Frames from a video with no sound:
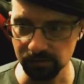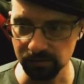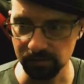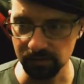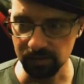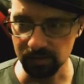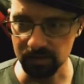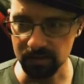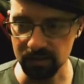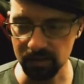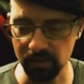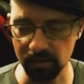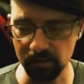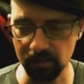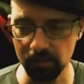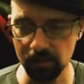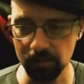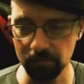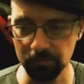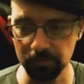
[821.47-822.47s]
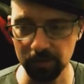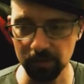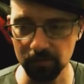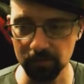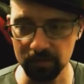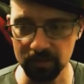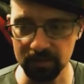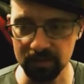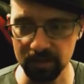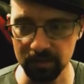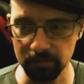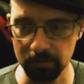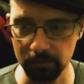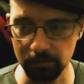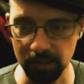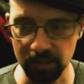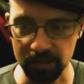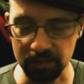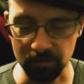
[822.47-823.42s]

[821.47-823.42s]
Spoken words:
You can say, oh, but I want to save my mats.